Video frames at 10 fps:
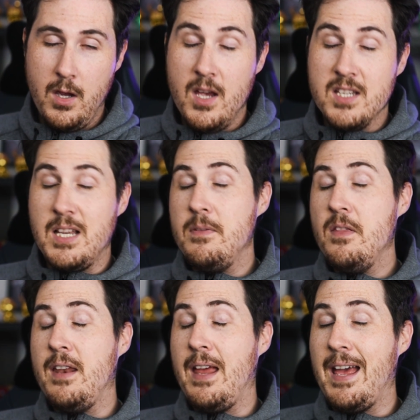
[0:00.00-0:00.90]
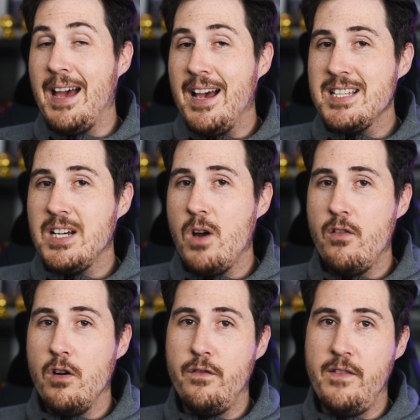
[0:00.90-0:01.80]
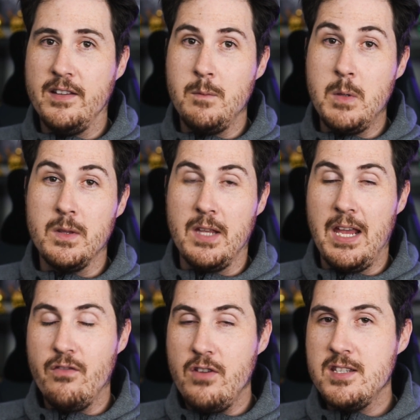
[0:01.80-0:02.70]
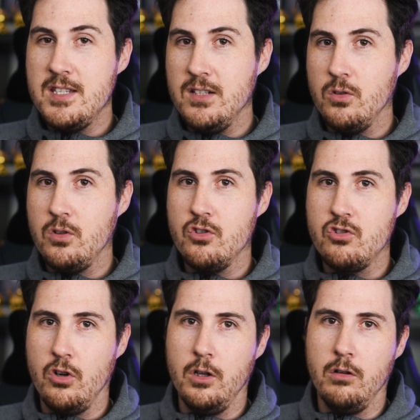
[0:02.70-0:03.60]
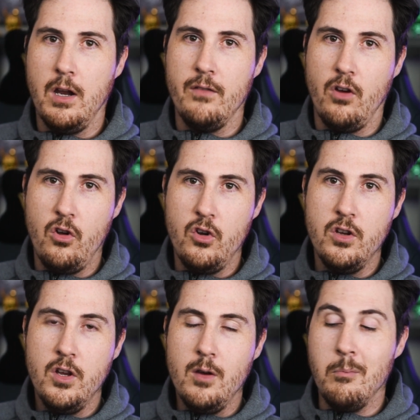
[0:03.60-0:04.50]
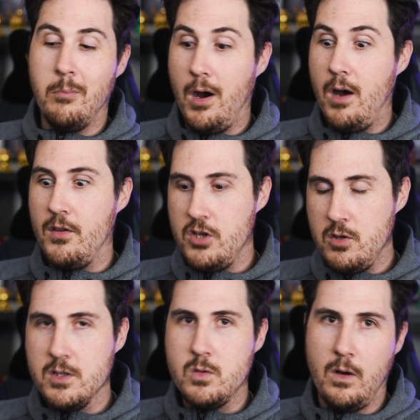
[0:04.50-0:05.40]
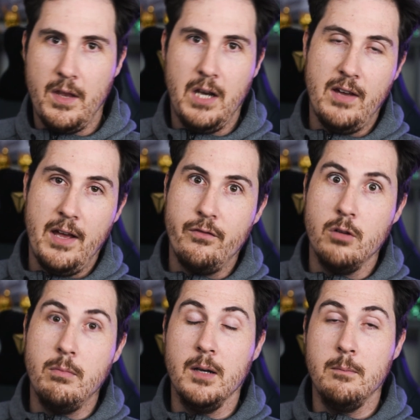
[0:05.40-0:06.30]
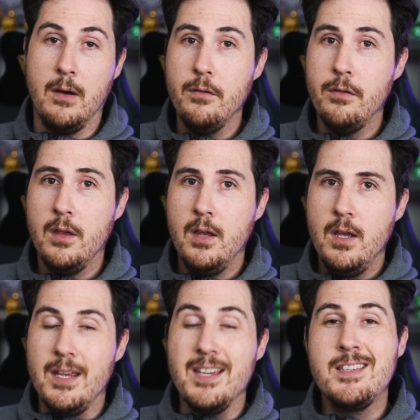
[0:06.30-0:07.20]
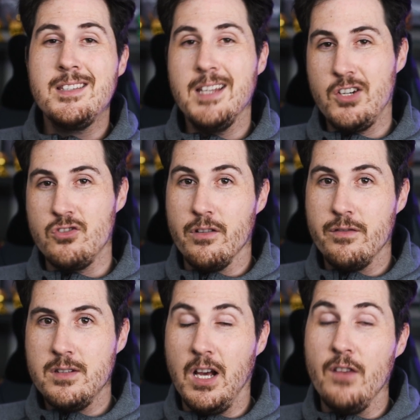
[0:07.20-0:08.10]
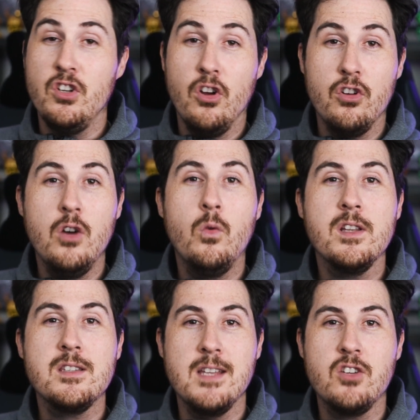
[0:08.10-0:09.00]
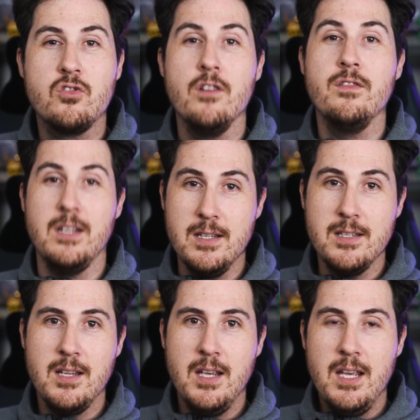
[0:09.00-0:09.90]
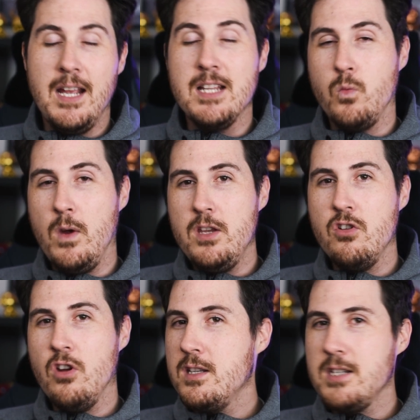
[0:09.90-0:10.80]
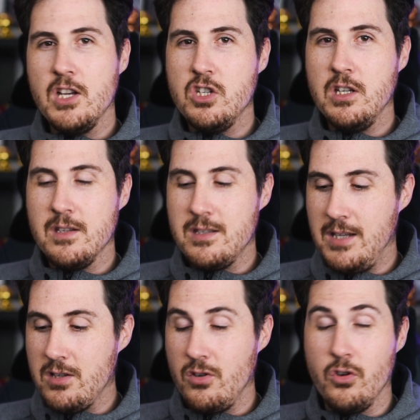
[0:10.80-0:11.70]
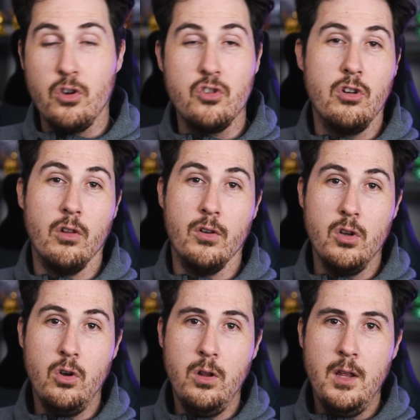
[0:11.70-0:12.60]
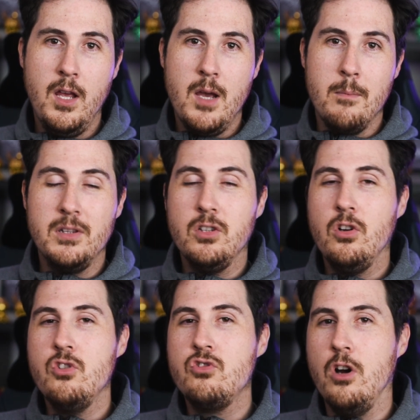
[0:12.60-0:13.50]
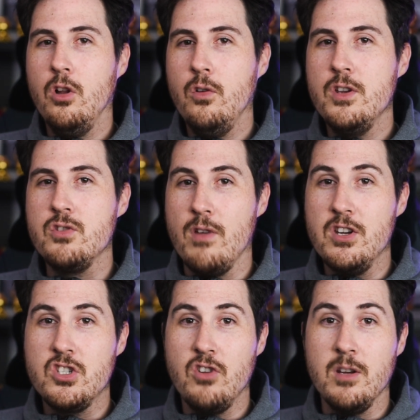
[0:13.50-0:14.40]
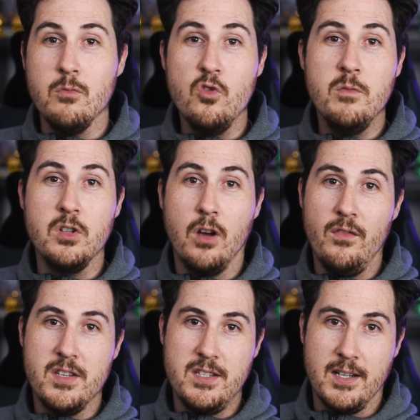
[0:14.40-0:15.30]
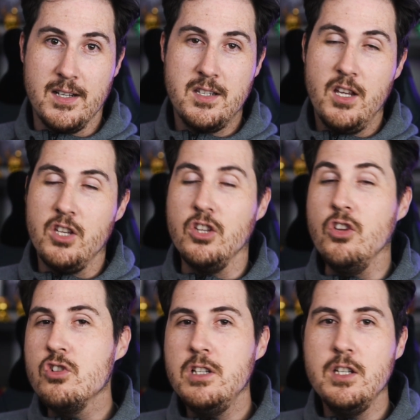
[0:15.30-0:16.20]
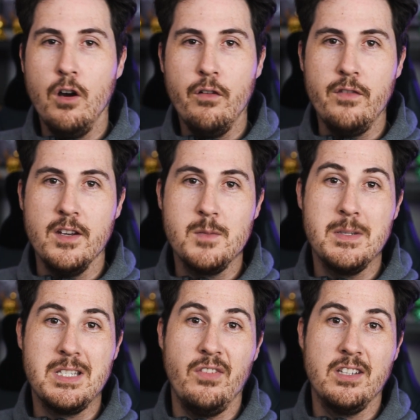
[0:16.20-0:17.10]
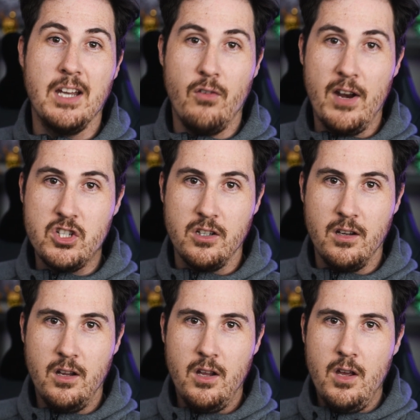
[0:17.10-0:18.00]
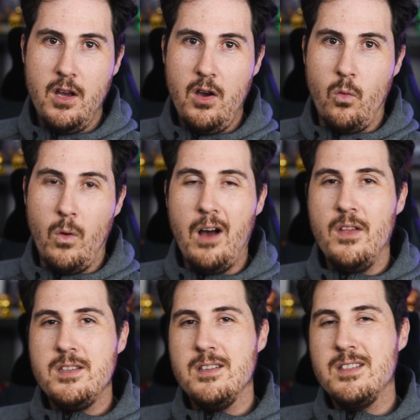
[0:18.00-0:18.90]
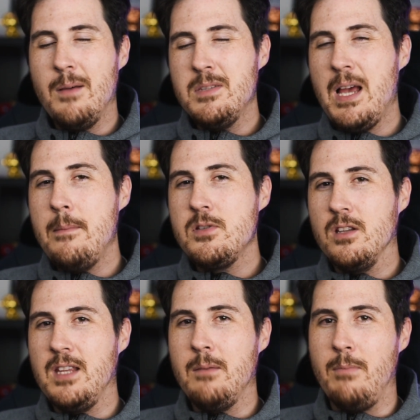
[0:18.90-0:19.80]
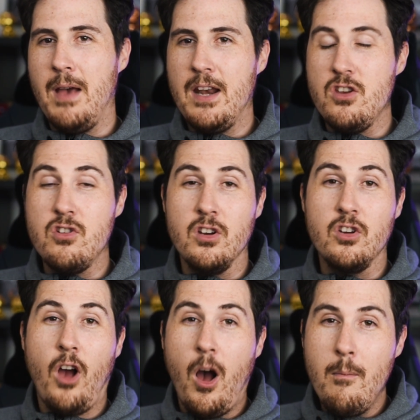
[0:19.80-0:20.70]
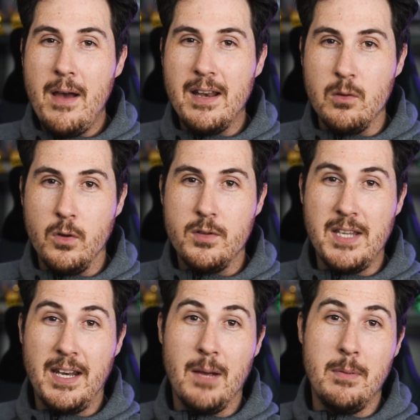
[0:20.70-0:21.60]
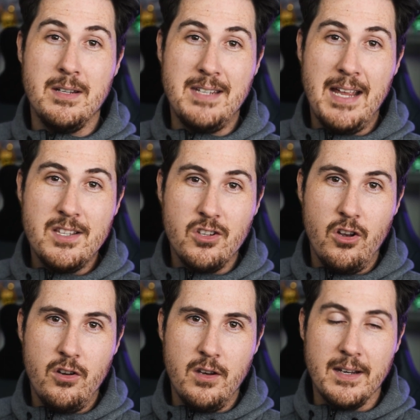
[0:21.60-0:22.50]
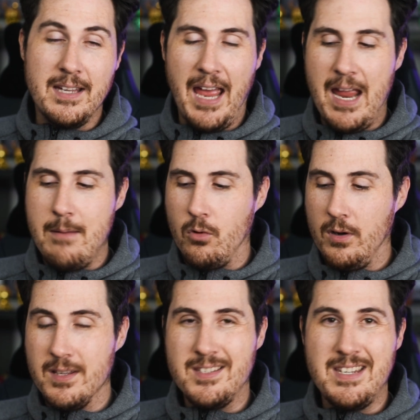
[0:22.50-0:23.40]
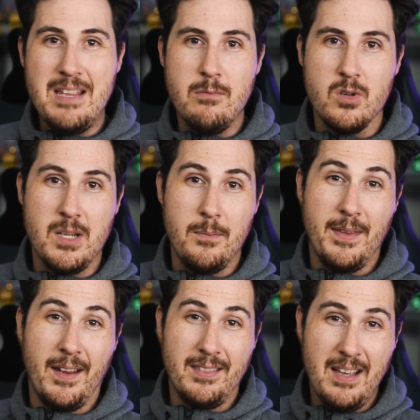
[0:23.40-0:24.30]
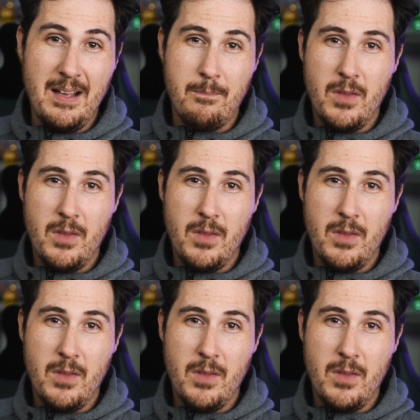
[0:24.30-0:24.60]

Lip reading: Something that has, however, affected me with every single controller I've owned, bar the newest one that I've had for about a month, is stick drift. Now, if you don't know what stick drift is, it's when you're not touching the sticks on your controller at all, but the controller is registering movement of the sticks, usually off in a specific direction. While this is sometimes not that bad and you can combat it with setting up a dead zone in a game or in Steam or something like that,